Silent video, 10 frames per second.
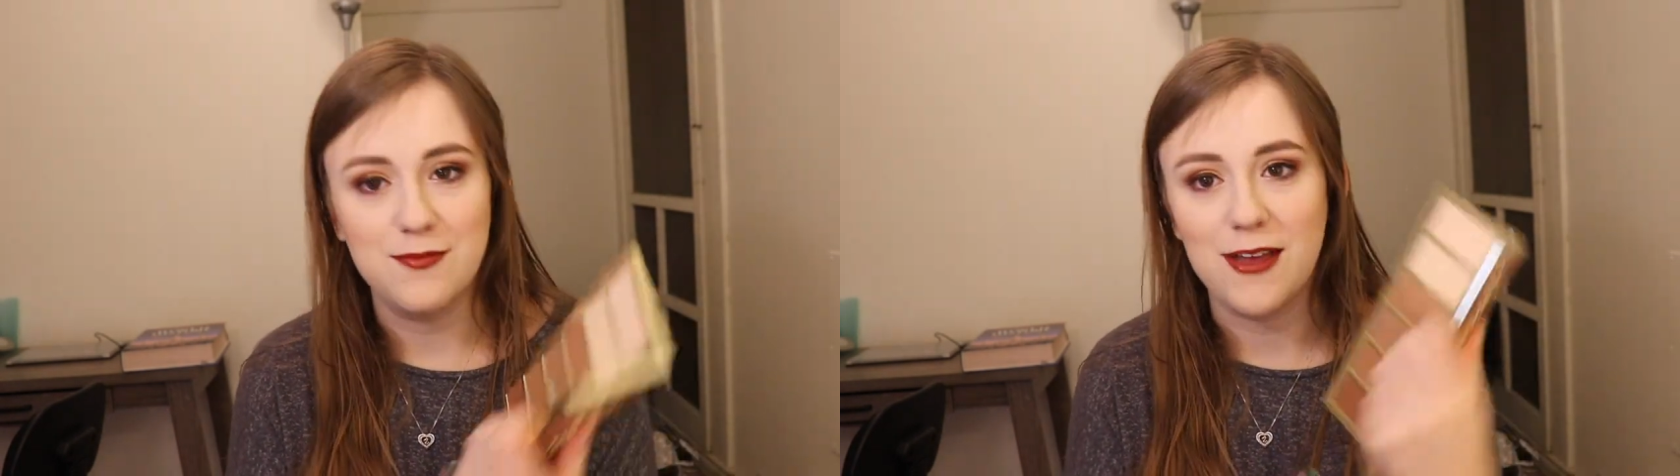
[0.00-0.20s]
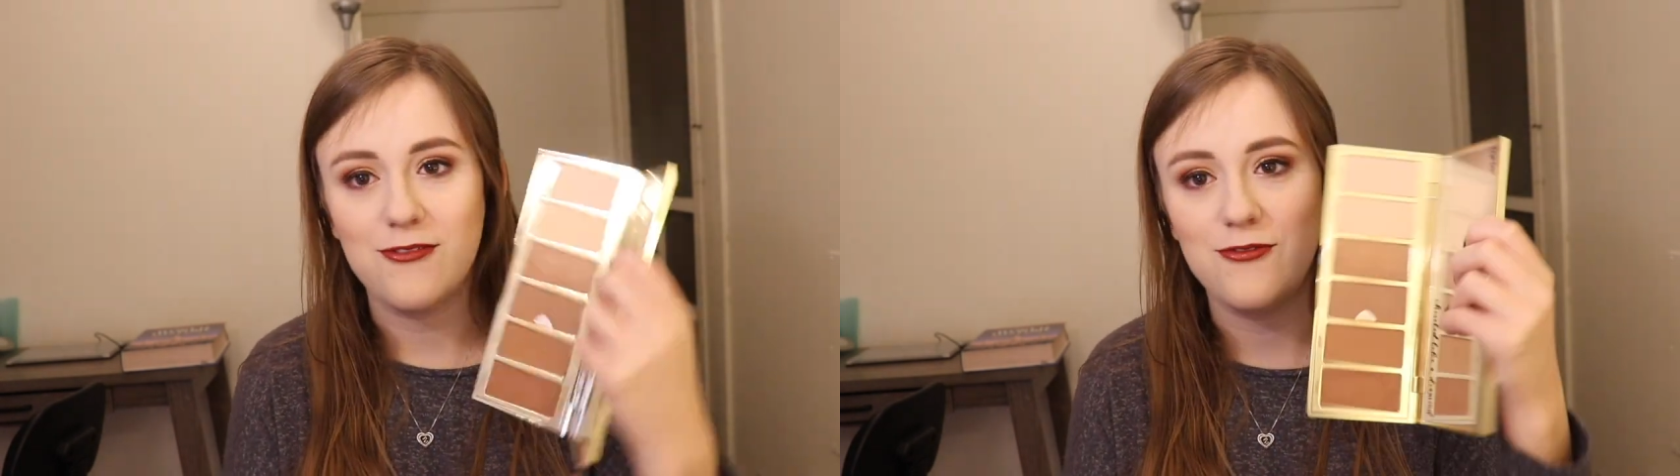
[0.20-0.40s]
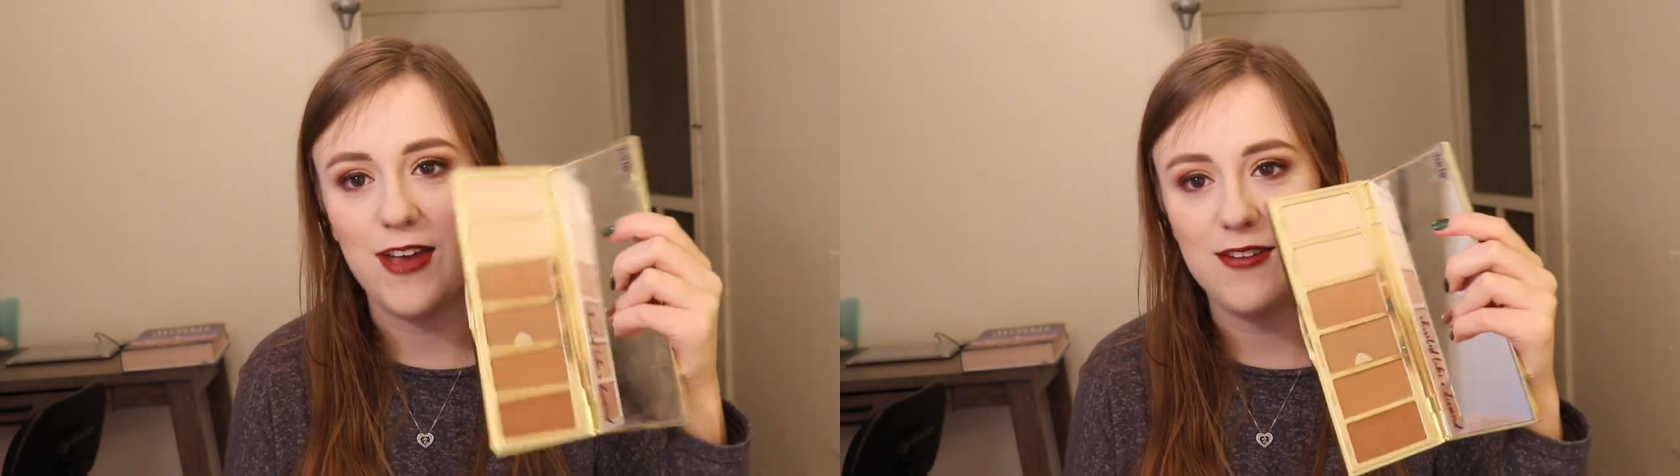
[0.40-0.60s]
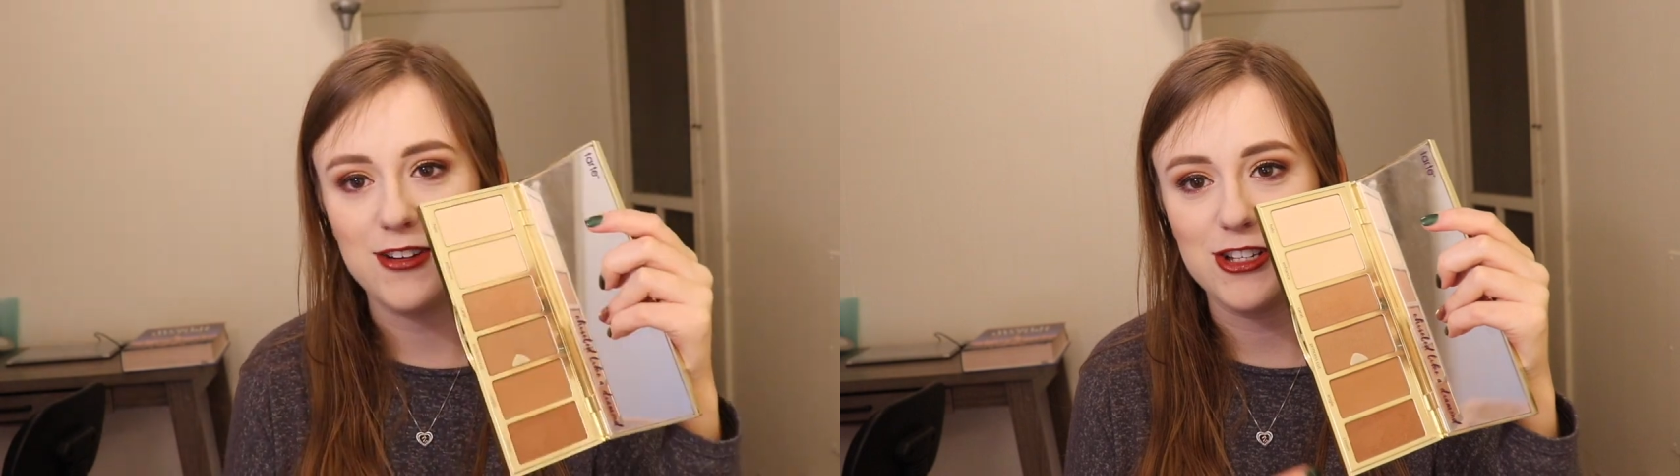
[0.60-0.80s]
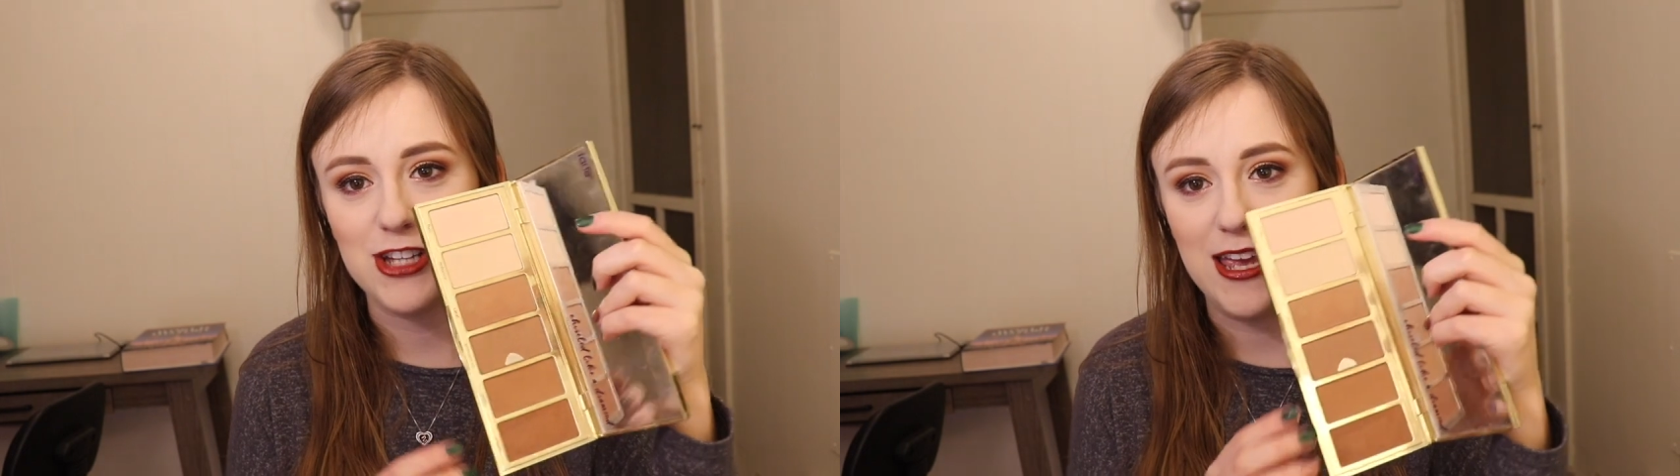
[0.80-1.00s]
my
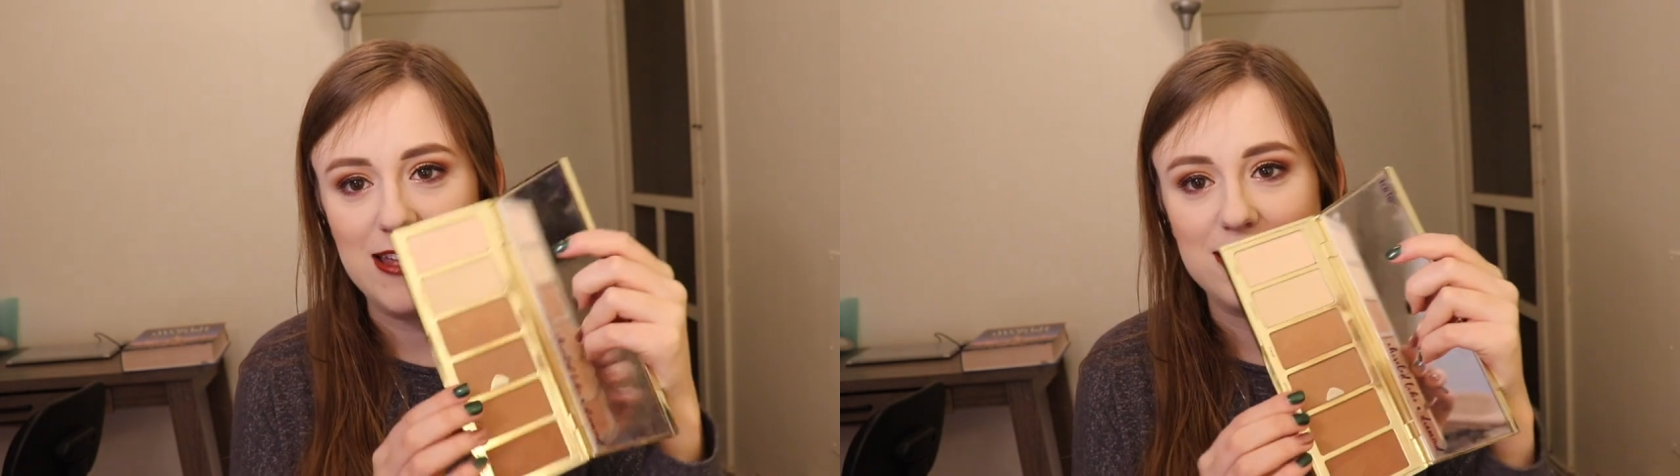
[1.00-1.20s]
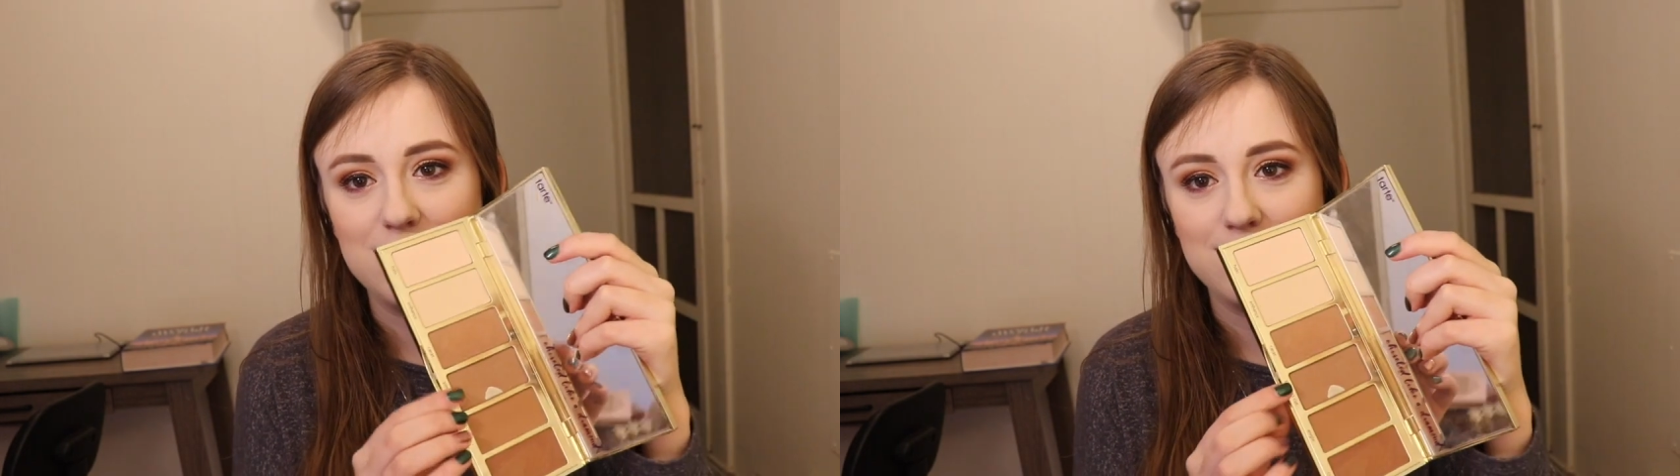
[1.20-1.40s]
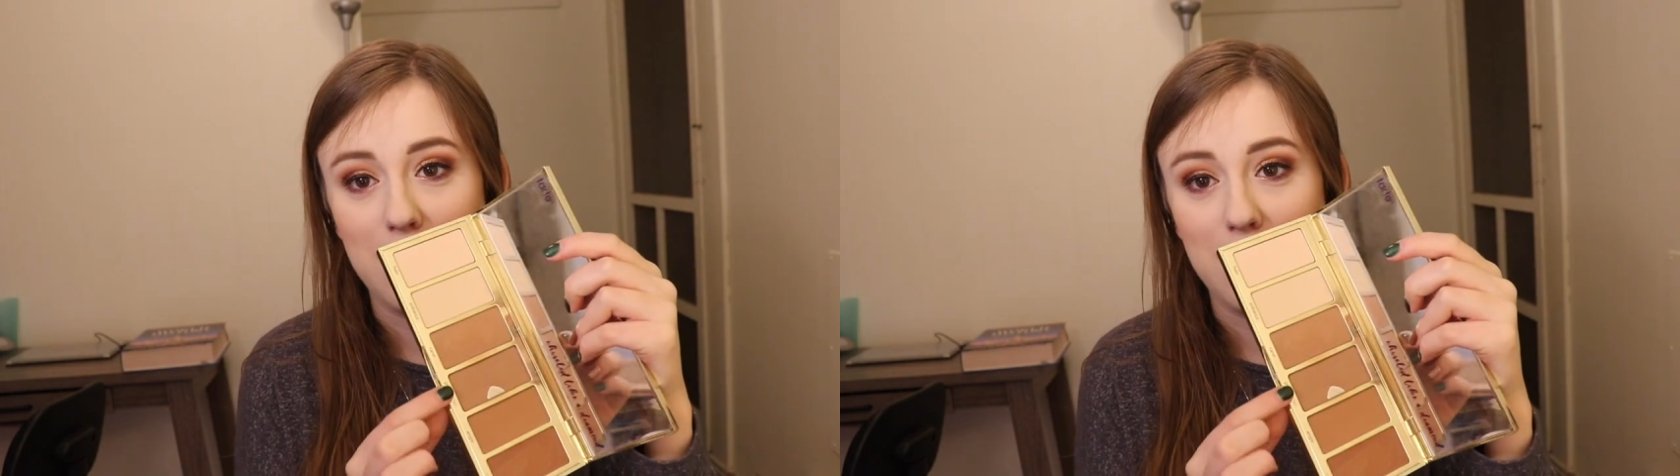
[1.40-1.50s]
favorite shade.